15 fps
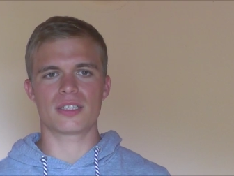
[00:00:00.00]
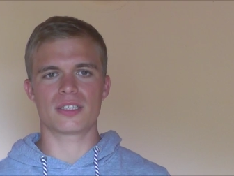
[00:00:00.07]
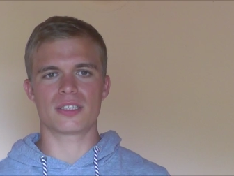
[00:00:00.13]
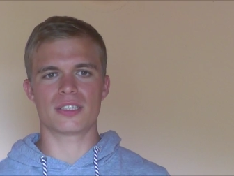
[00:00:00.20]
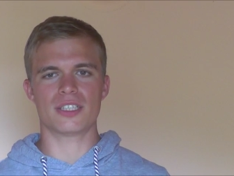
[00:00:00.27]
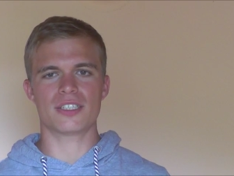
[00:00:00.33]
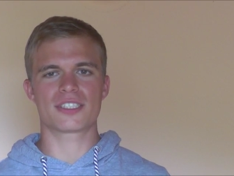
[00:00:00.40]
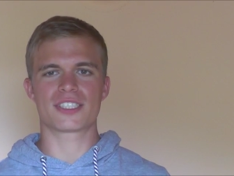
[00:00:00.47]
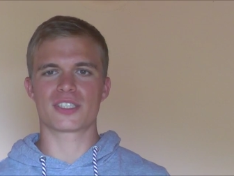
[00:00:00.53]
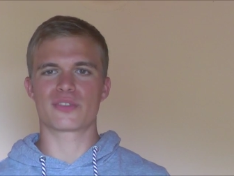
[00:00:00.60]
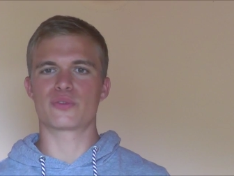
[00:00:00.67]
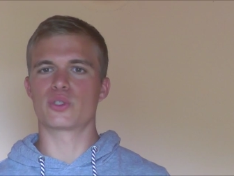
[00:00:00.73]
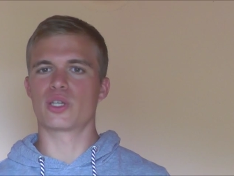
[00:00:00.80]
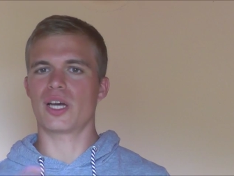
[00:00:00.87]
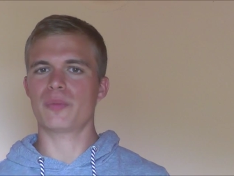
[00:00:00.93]
yes, if
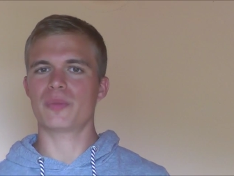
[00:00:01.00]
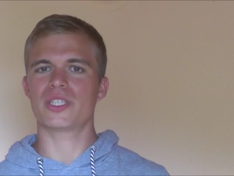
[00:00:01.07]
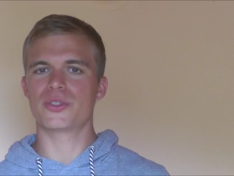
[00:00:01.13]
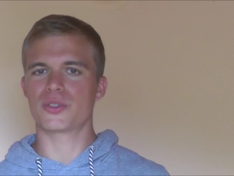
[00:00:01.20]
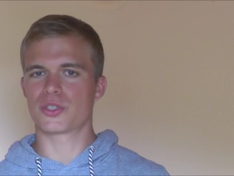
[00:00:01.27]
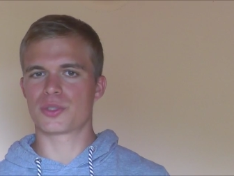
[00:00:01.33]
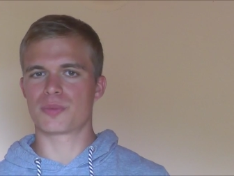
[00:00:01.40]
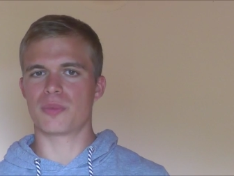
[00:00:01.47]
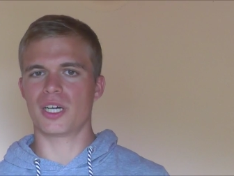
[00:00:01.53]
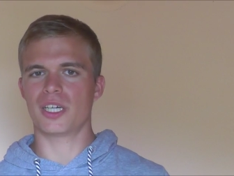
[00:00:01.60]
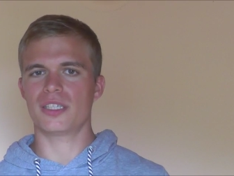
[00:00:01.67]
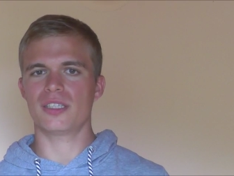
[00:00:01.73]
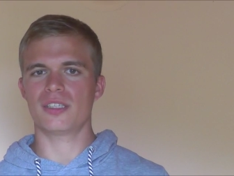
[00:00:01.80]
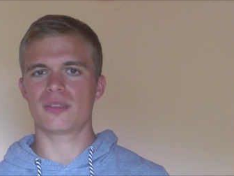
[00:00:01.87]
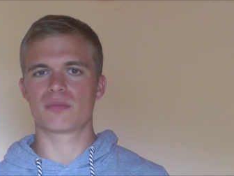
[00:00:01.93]
you're happy, you
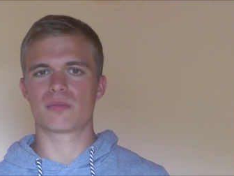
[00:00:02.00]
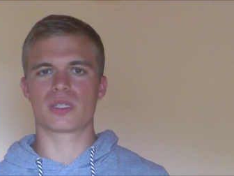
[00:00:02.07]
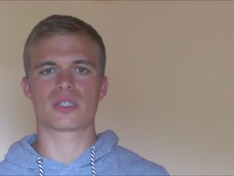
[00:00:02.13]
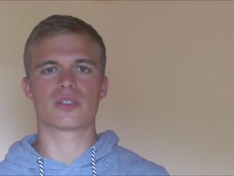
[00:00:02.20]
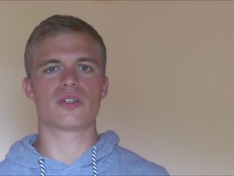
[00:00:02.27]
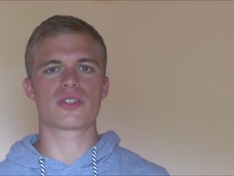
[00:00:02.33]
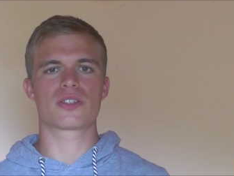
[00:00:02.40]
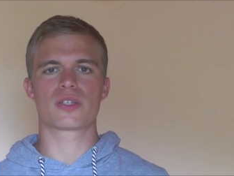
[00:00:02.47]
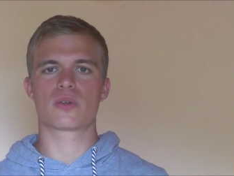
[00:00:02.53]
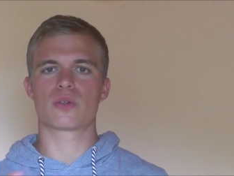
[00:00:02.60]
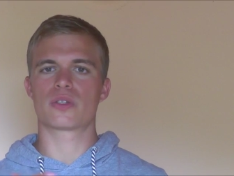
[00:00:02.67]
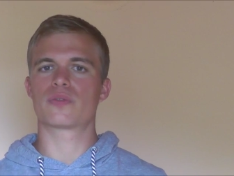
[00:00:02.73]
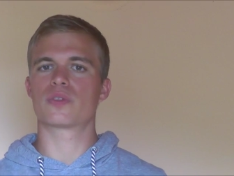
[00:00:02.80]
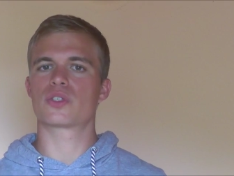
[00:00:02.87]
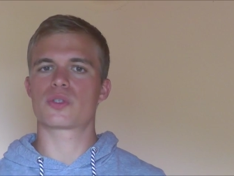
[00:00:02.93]
smile, but also
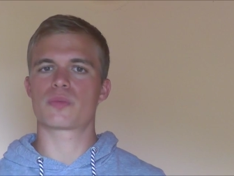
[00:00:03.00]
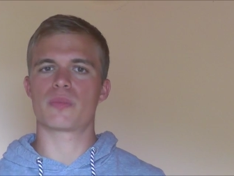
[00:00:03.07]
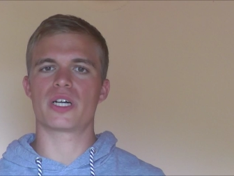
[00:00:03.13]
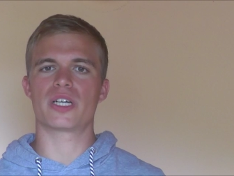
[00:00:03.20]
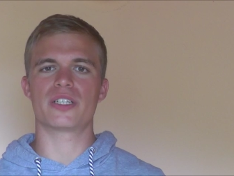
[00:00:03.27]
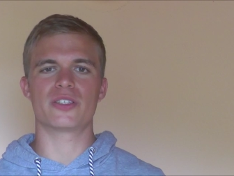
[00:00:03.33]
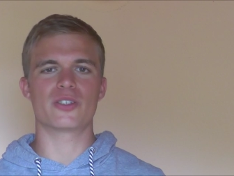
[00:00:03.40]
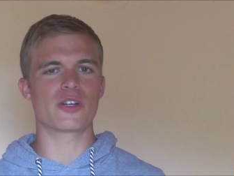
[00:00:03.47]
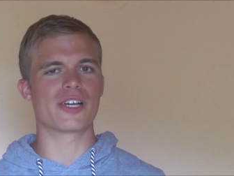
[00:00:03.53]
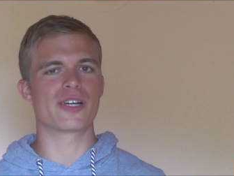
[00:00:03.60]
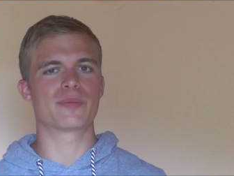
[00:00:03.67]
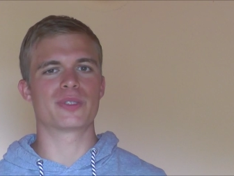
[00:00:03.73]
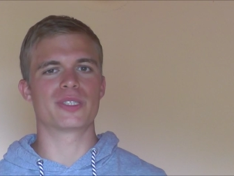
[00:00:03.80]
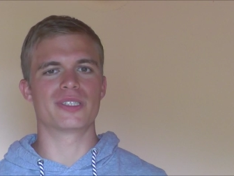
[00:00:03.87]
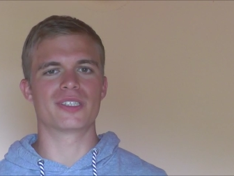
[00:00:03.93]
if you smile, you're
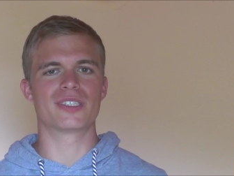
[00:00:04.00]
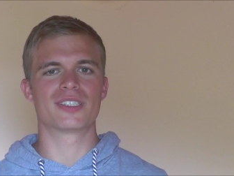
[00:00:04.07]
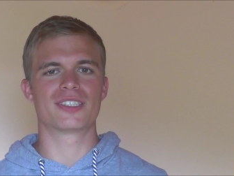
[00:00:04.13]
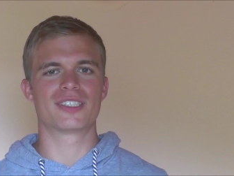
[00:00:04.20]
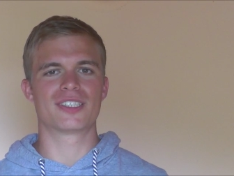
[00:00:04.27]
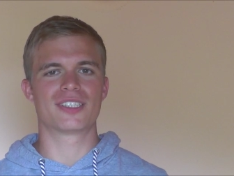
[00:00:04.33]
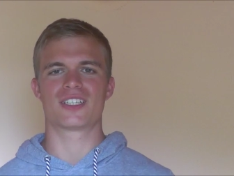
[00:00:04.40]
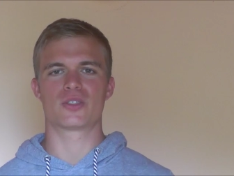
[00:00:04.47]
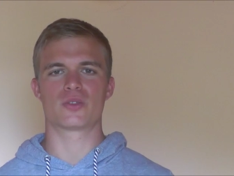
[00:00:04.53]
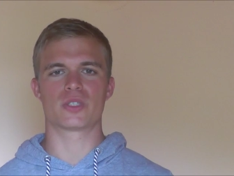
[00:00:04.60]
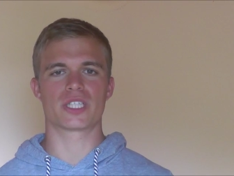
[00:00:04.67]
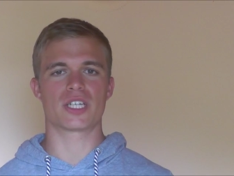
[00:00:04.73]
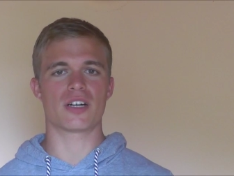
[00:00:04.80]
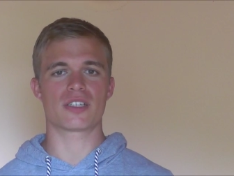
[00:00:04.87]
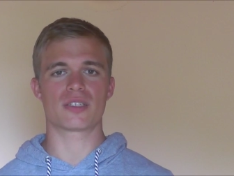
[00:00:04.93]
happy.
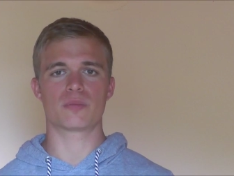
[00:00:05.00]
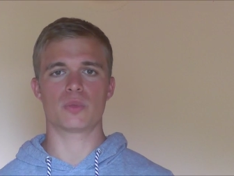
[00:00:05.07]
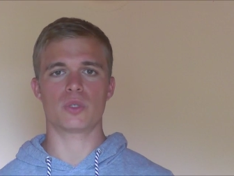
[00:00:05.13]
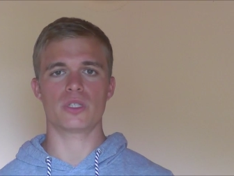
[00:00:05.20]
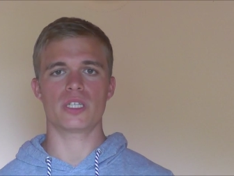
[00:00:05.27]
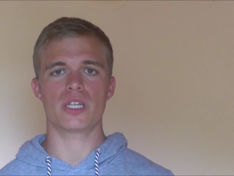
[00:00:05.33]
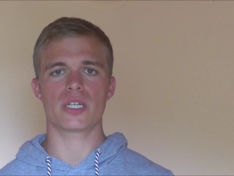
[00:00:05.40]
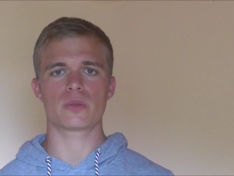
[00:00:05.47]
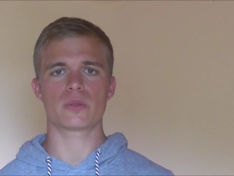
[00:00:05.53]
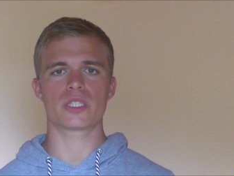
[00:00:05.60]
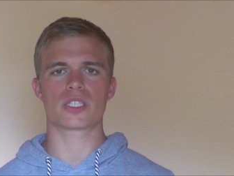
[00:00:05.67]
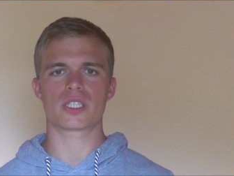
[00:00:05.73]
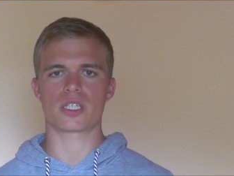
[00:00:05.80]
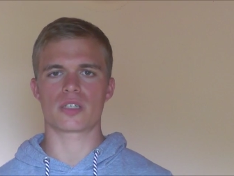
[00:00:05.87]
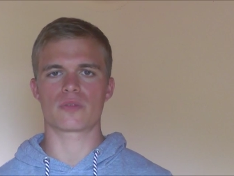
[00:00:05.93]
Regarding body
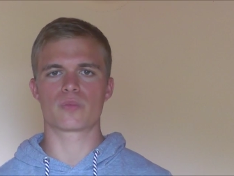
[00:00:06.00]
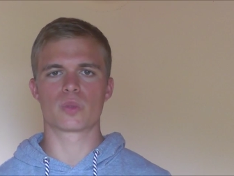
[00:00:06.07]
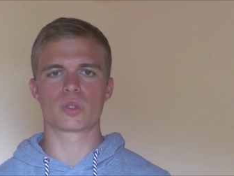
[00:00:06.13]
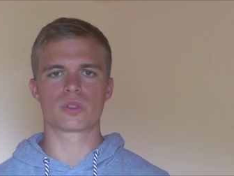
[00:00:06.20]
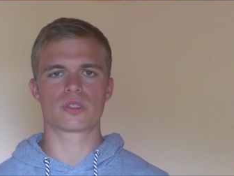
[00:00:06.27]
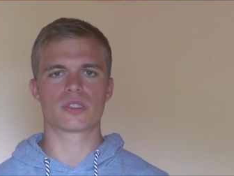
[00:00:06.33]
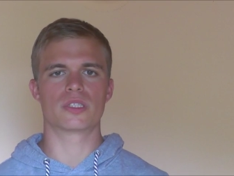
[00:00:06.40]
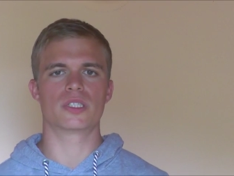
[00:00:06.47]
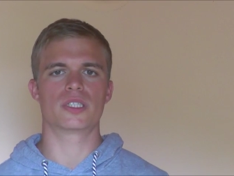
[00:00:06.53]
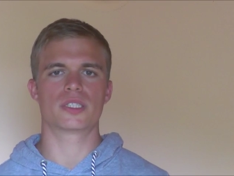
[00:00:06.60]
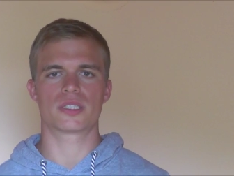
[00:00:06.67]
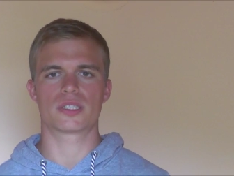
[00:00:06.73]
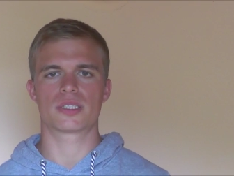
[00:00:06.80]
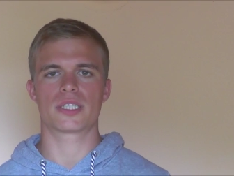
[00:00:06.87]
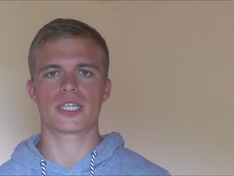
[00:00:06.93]
language, I have put
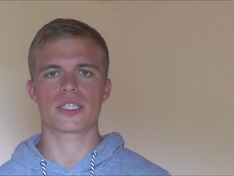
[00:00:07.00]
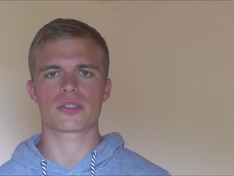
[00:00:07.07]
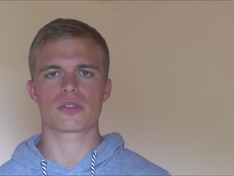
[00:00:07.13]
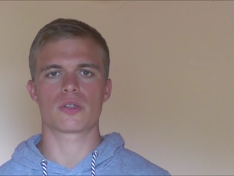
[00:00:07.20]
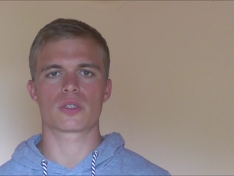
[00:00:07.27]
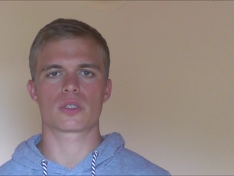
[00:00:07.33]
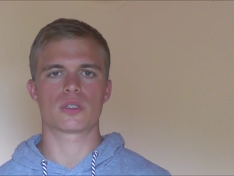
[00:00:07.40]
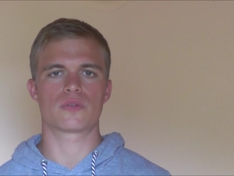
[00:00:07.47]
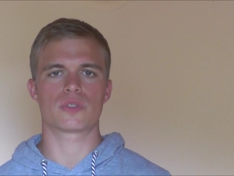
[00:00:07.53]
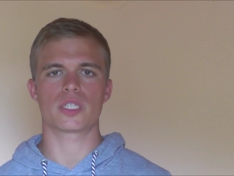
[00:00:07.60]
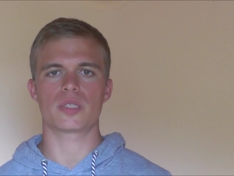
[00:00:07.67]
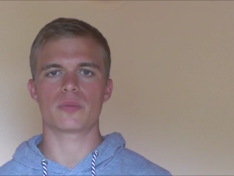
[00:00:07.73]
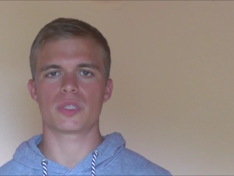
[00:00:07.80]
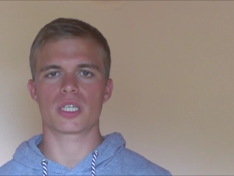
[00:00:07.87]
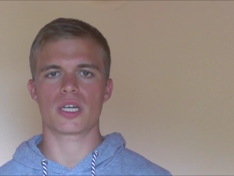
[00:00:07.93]
the TED talk of
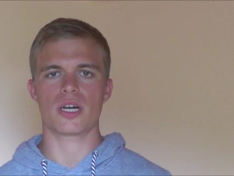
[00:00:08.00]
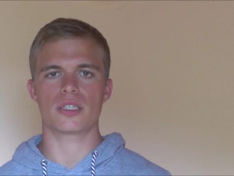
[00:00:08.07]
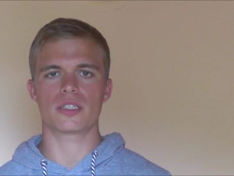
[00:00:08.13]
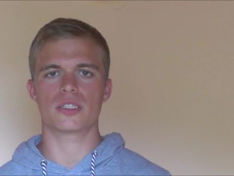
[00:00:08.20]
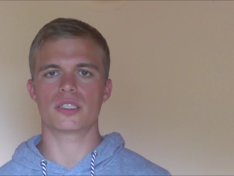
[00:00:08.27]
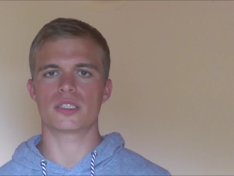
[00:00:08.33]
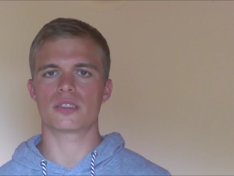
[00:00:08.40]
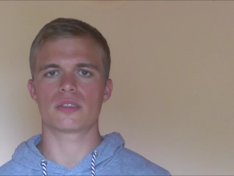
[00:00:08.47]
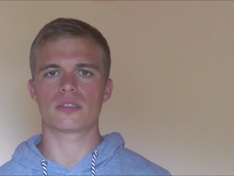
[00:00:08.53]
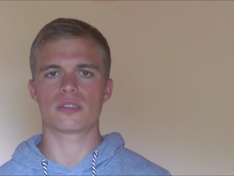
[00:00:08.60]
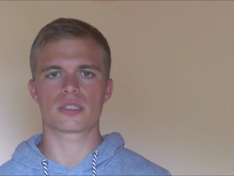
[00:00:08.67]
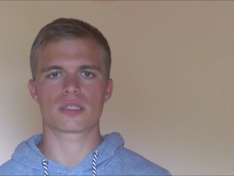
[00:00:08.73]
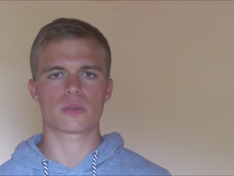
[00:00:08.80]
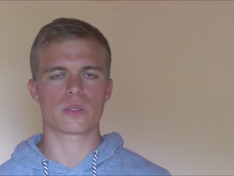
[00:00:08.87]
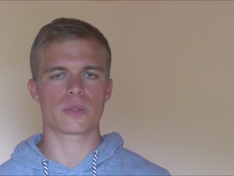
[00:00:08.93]
Amy Cuddy in the
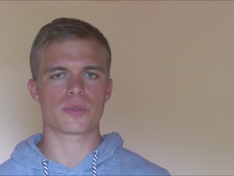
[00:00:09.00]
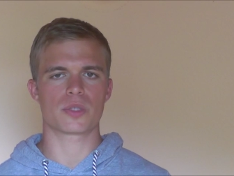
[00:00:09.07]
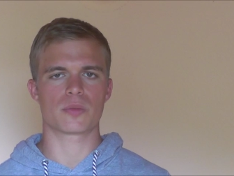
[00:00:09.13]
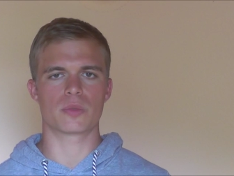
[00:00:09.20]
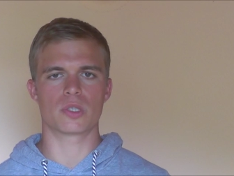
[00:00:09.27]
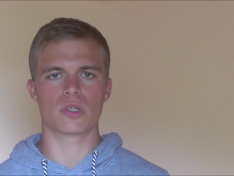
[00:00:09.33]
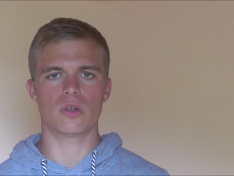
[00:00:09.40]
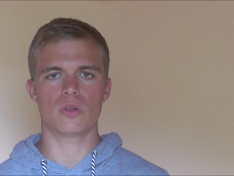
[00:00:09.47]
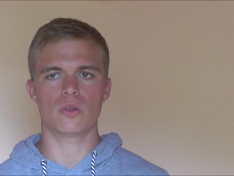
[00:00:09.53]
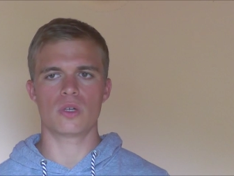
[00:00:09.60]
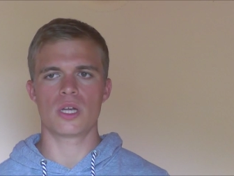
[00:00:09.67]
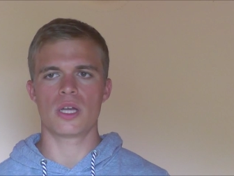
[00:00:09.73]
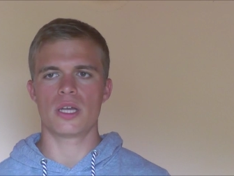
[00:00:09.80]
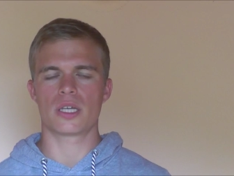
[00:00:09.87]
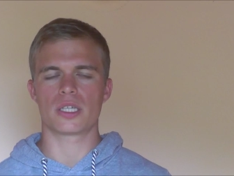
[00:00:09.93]
description below,
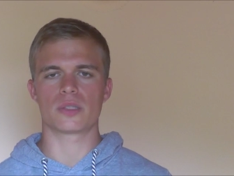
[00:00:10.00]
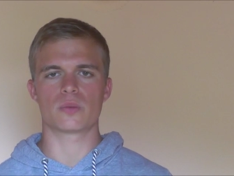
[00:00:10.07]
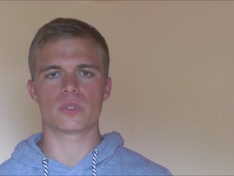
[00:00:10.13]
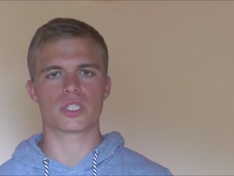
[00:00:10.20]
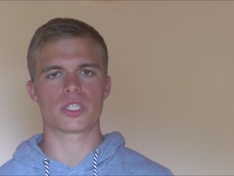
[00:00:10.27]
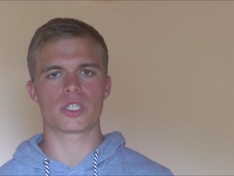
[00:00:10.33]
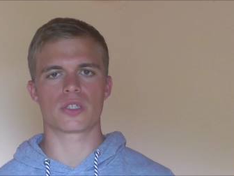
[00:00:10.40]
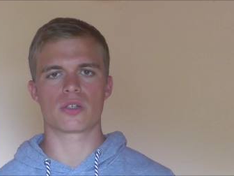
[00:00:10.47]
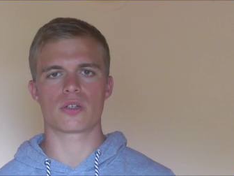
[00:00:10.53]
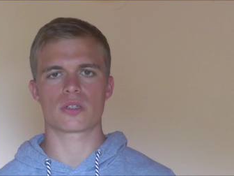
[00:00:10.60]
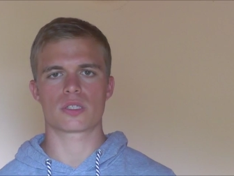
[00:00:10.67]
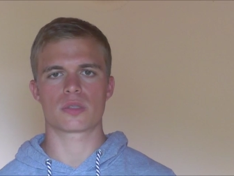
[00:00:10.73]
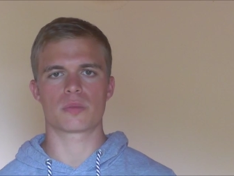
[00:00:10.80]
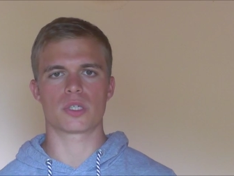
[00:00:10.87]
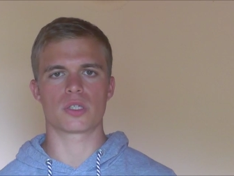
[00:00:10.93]
in which she
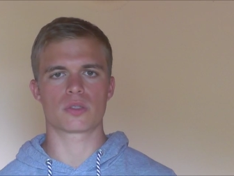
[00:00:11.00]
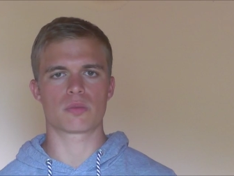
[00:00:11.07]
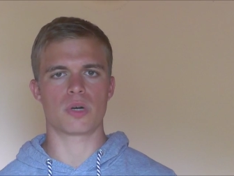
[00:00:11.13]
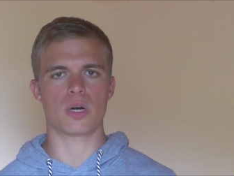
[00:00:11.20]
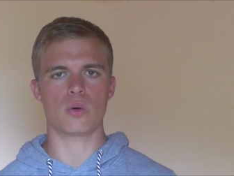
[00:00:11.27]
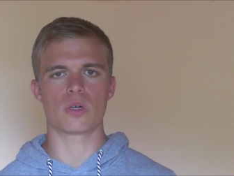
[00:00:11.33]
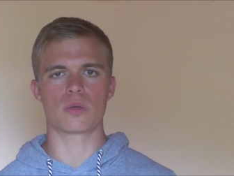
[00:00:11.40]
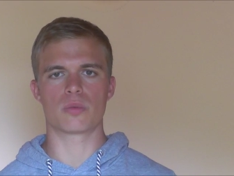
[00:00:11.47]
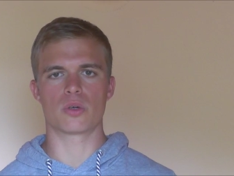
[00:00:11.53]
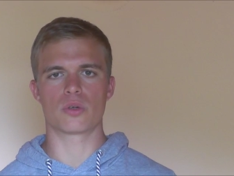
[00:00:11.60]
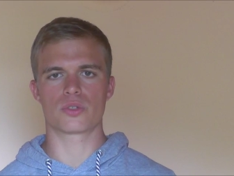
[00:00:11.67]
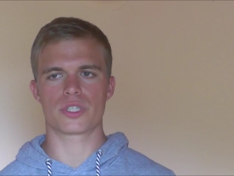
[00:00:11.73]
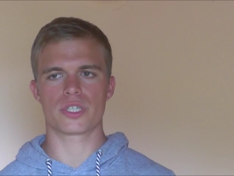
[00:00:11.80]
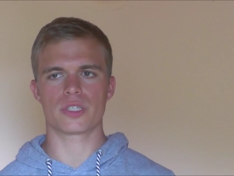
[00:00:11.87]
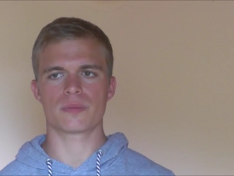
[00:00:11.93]
talks about power
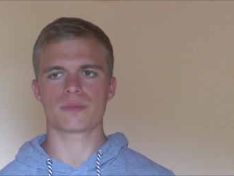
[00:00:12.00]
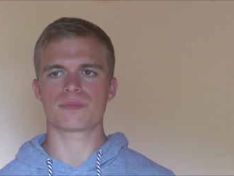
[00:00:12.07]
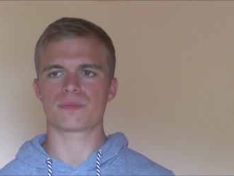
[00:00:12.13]
posing